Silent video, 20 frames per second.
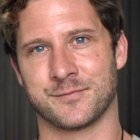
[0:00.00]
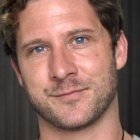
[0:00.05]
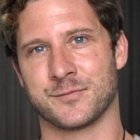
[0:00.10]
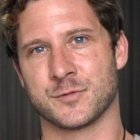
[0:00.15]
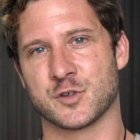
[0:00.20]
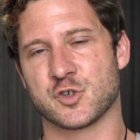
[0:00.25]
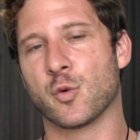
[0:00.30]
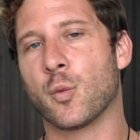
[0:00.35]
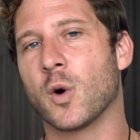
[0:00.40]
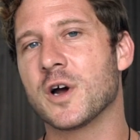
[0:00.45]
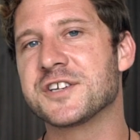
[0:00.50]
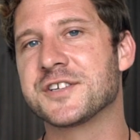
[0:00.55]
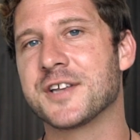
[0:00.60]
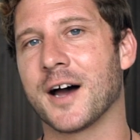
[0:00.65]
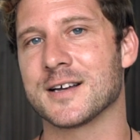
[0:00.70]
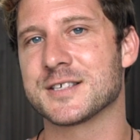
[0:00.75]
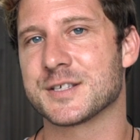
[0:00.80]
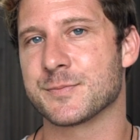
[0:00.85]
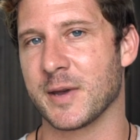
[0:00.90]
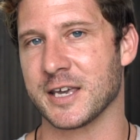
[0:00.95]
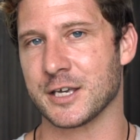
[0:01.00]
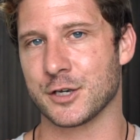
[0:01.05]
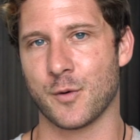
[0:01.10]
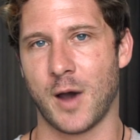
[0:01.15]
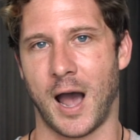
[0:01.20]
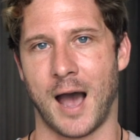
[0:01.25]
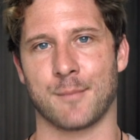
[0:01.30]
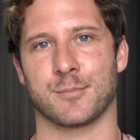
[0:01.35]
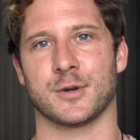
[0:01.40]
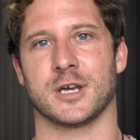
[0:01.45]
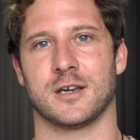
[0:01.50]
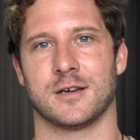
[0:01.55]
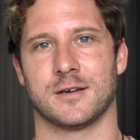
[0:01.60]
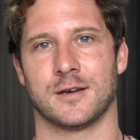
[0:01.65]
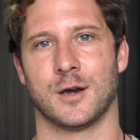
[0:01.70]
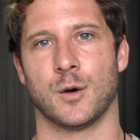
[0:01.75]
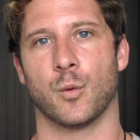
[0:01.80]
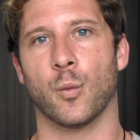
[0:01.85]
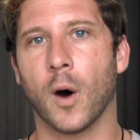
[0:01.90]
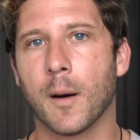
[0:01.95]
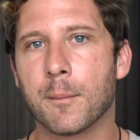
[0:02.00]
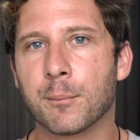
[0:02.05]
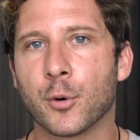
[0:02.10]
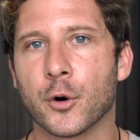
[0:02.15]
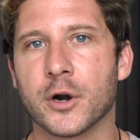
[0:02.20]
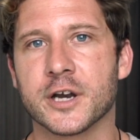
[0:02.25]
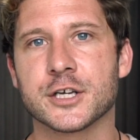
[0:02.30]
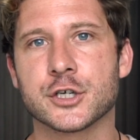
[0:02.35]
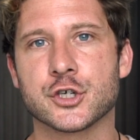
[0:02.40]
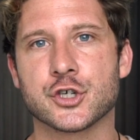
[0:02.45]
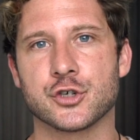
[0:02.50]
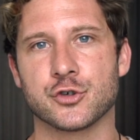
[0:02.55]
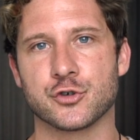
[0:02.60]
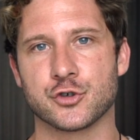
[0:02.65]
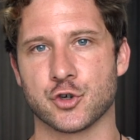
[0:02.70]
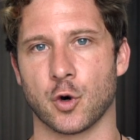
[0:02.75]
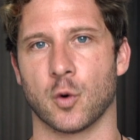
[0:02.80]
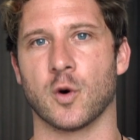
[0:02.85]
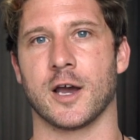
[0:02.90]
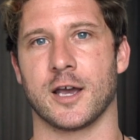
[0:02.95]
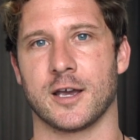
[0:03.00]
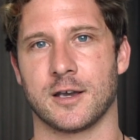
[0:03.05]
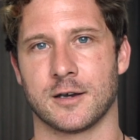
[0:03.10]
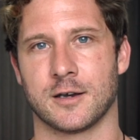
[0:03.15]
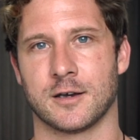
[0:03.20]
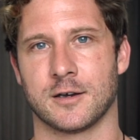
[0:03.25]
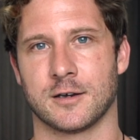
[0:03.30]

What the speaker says: So what does make you happy? What brings you joy?